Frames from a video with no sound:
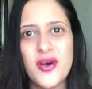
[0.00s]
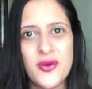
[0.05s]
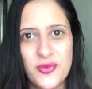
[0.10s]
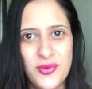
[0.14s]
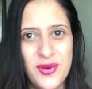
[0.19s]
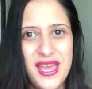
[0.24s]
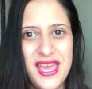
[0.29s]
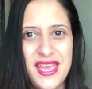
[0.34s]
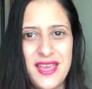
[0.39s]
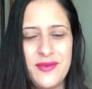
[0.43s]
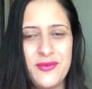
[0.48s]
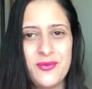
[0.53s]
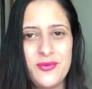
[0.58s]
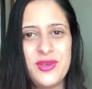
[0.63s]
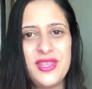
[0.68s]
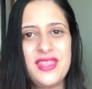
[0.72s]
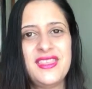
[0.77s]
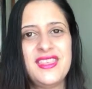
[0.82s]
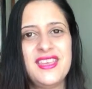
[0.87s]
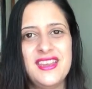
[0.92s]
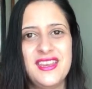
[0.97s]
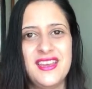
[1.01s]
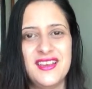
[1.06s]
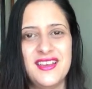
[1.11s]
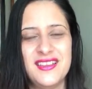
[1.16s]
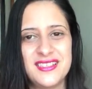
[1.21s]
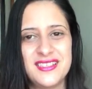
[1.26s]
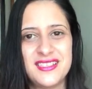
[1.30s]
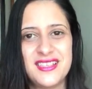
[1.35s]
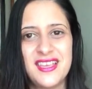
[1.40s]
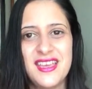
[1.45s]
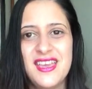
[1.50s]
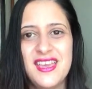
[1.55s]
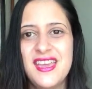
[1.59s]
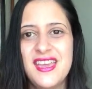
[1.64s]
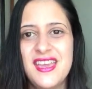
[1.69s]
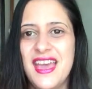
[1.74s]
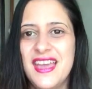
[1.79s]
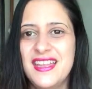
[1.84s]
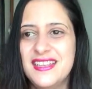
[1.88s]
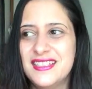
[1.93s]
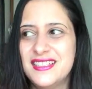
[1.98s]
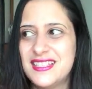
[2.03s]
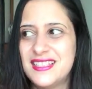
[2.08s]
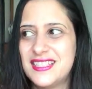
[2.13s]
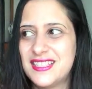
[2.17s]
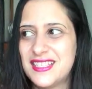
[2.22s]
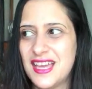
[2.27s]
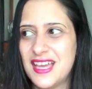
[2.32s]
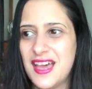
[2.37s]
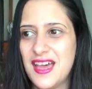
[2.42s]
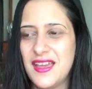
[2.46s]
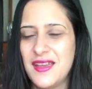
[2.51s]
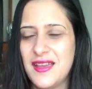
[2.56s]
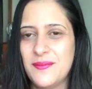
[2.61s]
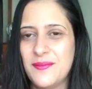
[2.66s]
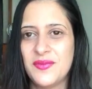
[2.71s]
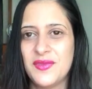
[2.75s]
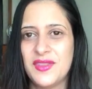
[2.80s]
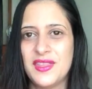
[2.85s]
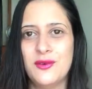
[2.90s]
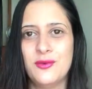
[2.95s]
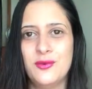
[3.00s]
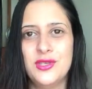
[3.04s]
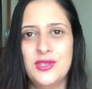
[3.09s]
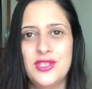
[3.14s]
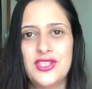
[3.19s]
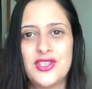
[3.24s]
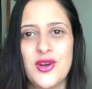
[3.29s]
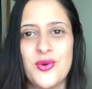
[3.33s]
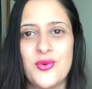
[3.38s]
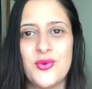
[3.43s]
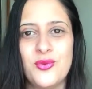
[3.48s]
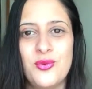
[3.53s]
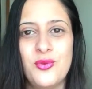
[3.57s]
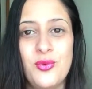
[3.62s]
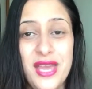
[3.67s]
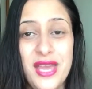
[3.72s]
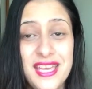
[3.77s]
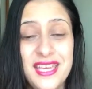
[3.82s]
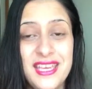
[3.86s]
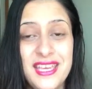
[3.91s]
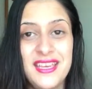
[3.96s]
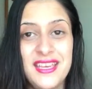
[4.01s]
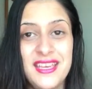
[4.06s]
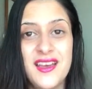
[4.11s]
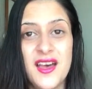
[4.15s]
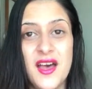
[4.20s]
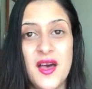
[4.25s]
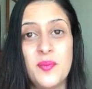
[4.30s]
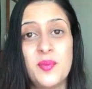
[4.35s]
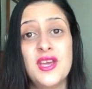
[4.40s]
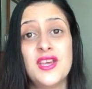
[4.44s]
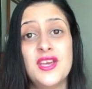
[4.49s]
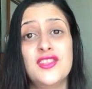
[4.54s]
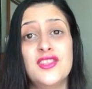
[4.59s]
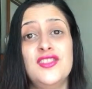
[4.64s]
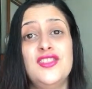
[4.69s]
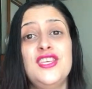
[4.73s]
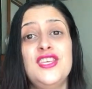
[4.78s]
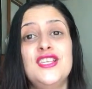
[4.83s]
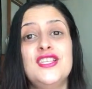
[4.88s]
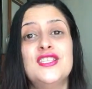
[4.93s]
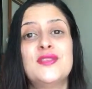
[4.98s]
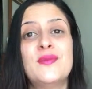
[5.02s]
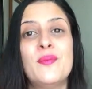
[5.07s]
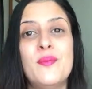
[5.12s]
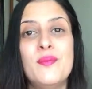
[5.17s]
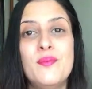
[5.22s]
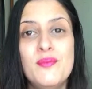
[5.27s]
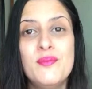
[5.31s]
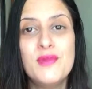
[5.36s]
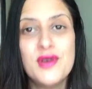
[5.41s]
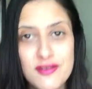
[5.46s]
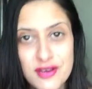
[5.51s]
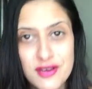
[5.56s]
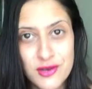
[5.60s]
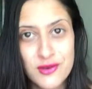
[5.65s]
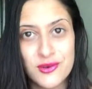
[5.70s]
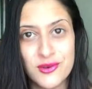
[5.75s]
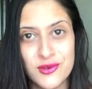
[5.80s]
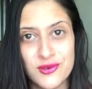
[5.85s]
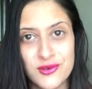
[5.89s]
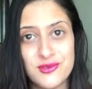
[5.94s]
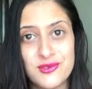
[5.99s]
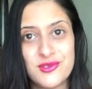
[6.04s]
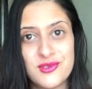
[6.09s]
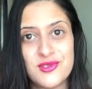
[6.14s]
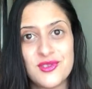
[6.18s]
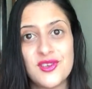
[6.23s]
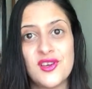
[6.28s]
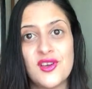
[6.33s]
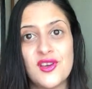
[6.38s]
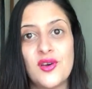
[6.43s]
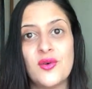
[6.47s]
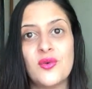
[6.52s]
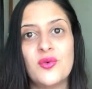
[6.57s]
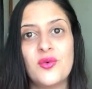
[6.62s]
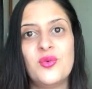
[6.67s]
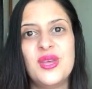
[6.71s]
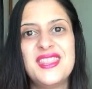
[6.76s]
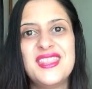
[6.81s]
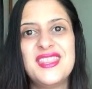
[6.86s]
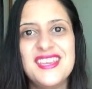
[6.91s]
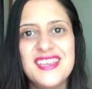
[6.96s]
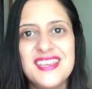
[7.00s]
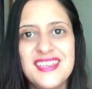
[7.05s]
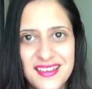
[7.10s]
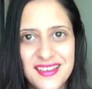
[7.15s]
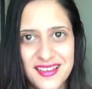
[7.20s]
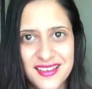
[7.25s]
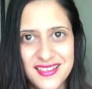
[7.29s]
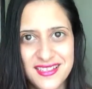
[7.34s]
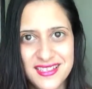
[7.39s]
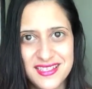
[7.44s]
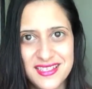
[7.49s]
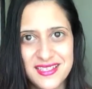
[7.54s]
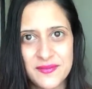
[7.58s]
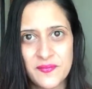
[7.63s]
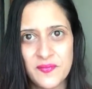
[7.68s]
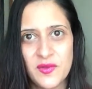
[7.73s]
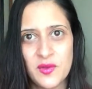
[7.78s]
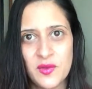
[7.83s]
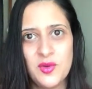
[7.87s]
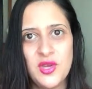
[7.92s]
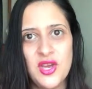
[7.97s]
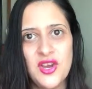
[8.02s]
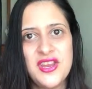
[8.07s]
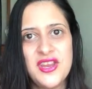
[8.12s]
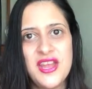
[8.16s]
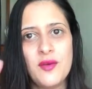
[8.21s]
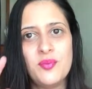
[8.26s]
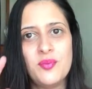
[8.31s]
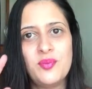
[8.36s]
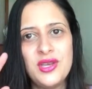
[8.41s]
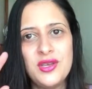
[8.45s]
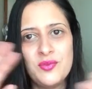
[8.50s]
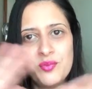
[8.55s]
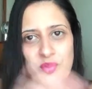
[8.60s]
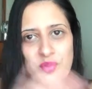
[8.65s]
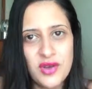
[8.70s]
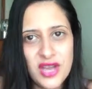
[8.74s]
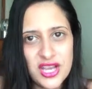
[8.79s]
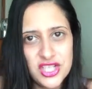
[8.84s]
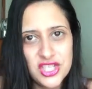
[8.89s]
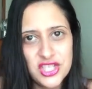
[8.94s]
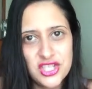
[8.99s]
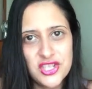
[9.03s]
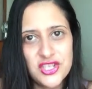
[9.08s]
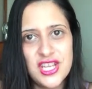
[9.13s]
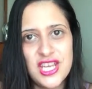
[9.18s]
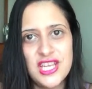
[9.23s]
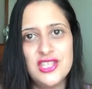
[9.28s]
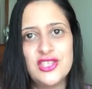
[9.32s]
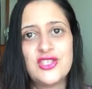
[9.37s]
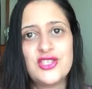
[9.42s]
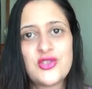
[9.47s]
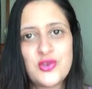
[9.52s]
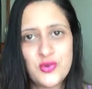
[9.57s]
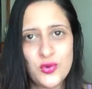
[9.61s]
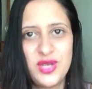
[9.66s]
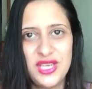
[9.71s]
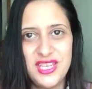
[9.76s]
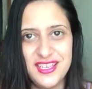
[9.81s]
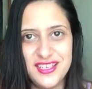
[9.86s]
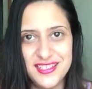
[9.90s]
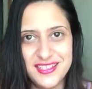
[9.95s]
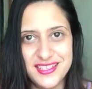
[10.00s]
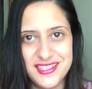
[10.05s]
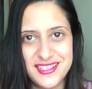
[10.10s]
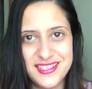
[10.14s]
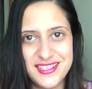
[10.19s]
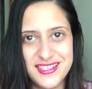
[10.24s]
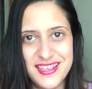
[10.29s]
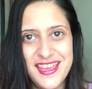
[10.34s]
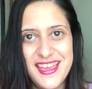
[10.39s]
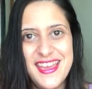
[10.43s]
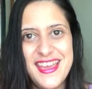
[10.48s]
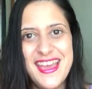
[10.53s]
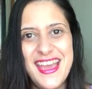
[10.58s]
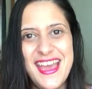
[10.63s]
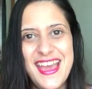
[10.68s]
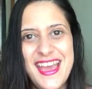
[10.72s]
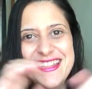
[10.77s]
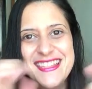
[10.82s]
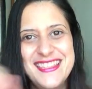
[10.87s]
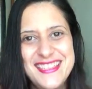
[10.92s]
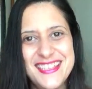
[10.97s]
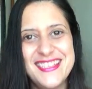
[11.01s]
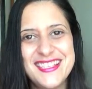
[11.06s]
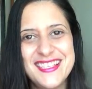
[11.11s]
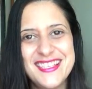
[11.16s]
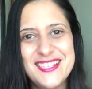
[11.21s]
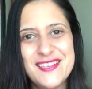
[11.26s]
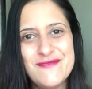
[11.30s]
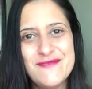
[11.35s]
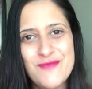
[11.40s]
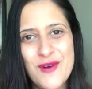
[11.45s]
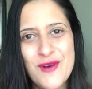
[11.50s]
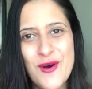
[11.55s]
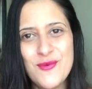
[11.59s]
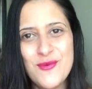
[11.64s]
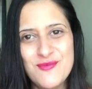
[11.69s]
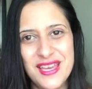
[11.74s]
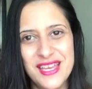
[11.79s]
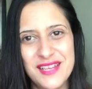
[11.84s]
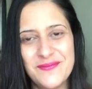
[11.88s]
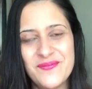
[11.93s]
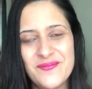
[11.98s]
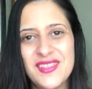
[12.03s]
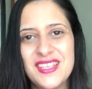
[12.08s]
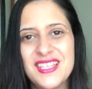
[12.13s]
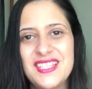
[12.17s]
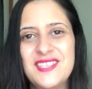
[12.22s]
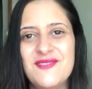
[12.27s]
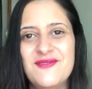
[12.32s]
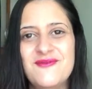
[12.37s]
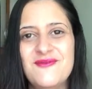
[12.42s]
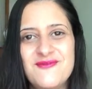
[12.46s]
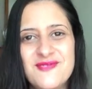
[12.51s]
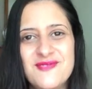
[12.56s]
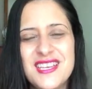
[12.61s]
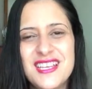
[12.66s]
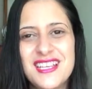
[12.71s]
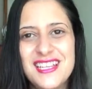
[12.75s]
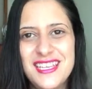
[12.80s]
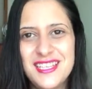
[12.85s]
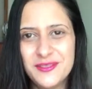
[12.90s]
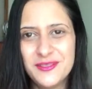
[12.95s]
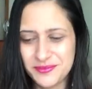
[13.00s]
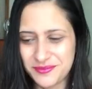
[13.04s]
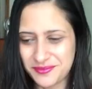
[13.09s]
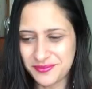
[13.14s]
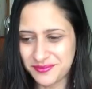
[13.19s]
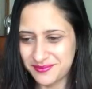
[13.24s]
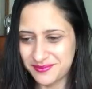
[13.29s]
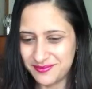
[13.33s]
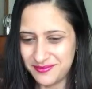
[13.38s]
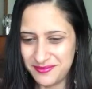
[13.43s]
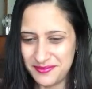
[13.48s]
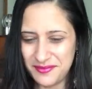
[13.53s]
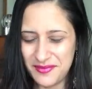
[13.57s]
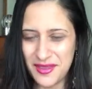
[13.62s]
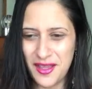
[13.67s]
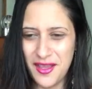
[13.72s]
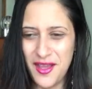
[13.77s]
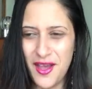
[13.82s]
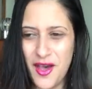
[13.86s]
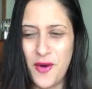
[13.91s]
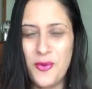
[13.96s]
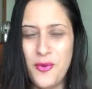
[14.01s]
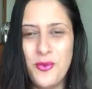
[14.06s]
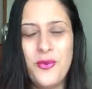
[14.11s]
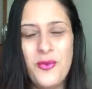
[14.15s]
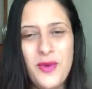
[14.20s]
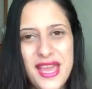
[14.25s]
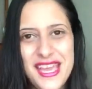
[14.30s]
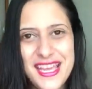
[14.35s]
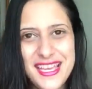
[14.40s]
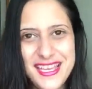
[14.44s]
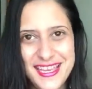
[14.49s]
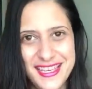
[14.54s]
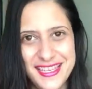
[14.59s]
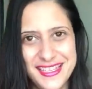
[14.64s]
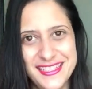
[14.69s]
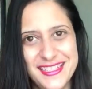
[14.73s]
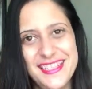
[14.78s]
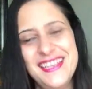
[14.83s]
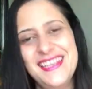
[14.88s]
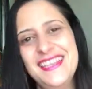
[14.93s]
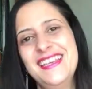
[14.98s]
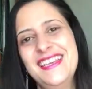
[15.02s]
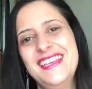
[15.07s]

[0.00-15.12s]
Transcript: the way within us. And it's time that we start waking up these miracles within us. We are now being pressured and squeezed. And this is a moment to really awaken